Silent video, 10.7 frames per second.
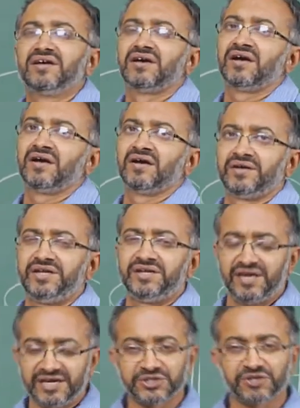in
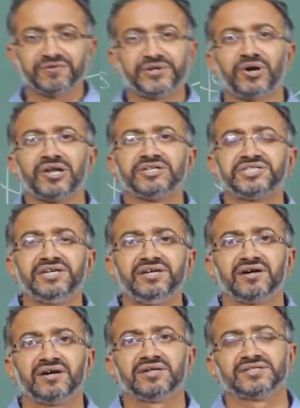case of rheology,
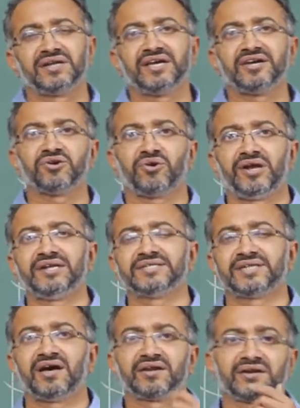silicon oils
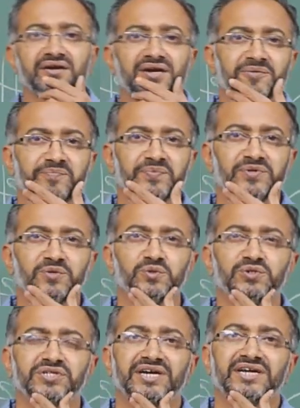are
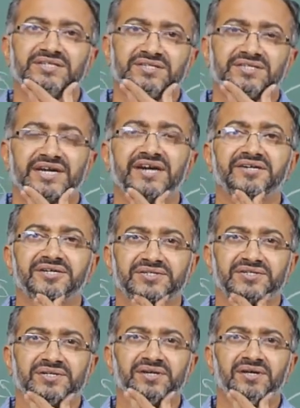used as standards.
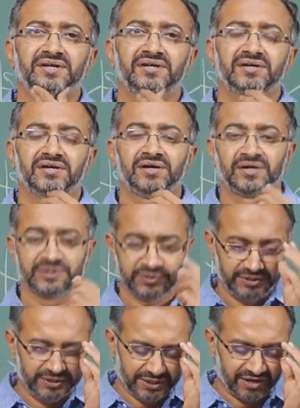So
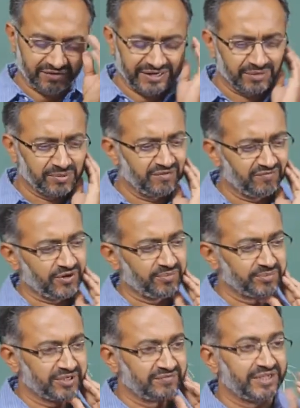these are available from
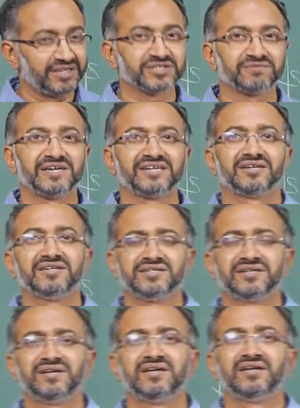various vendors,
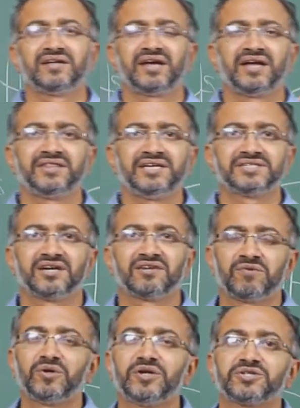and these are
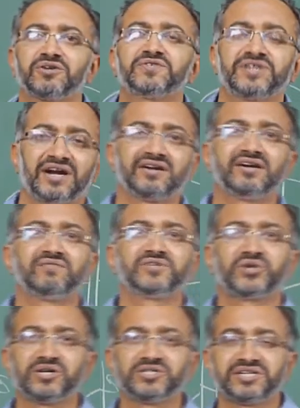fluids of standard
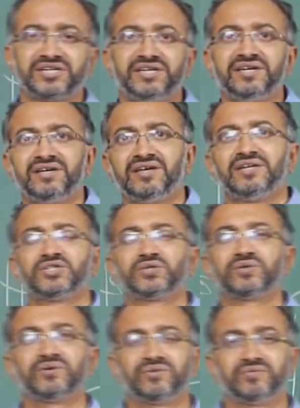viscosity.
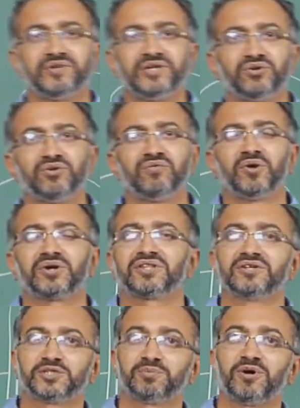So we know what the
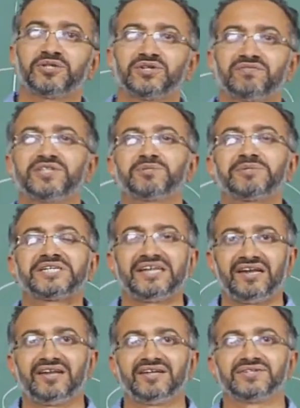response of this
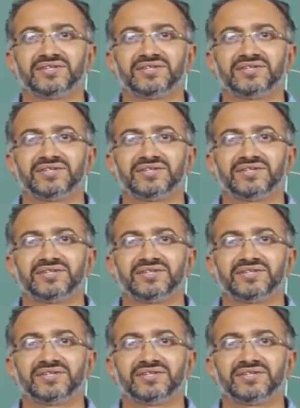material is,